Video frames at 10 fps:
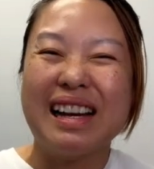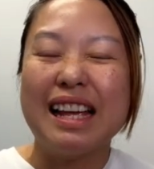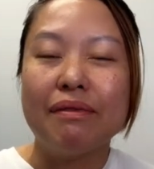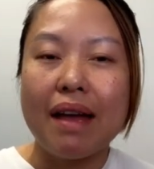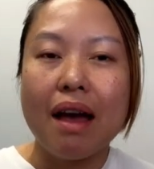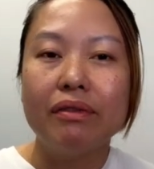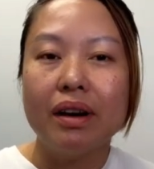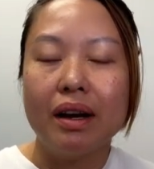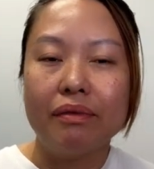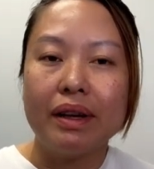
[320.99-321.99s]
if
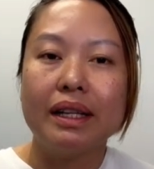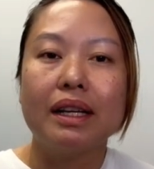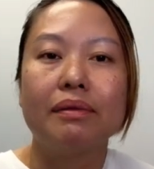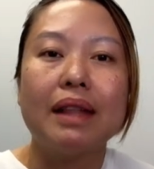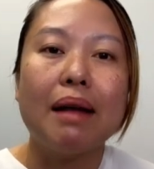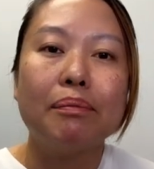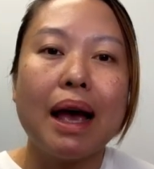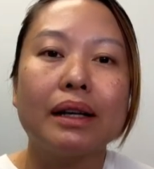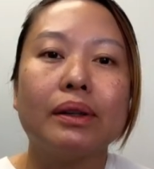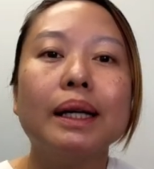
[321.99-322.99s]
any of that
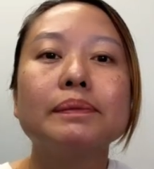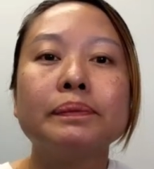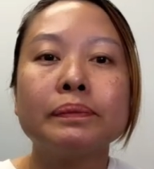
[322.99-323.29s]
back, right?